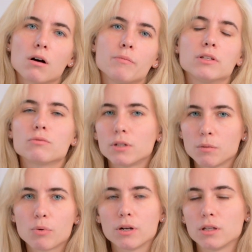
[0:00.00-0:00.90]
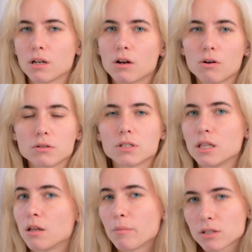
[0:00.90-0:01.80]
It's really important that it goes
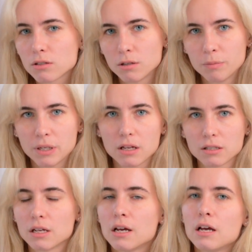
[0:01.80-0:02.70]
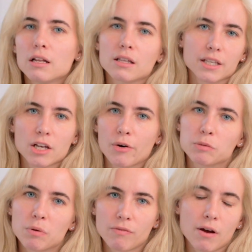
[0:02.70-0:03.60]
in the muscle because that's how it's
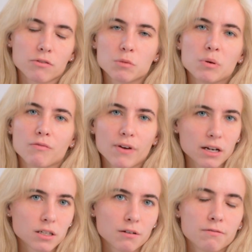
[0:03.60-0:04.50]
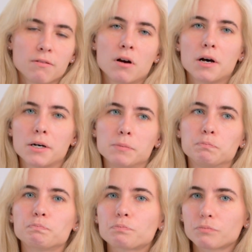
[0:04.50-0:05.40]
been found to be effective.
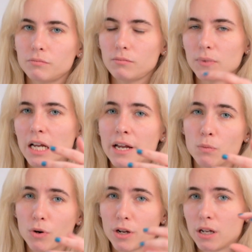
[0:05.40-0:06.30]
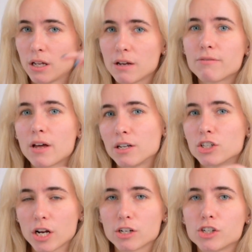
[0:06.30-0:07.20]
And we're going to give that
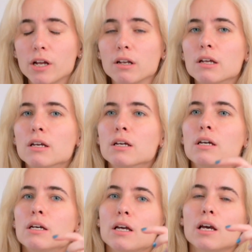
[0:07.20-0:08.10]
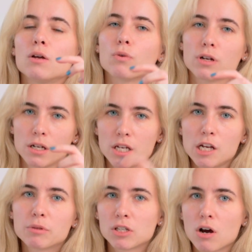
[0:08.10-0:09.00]
injection, and we're going to
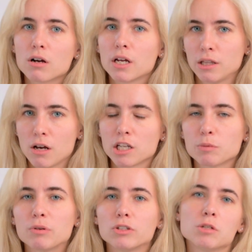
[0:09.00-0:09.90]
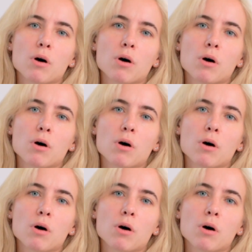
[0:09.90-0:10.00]
keep the dog in the hospital to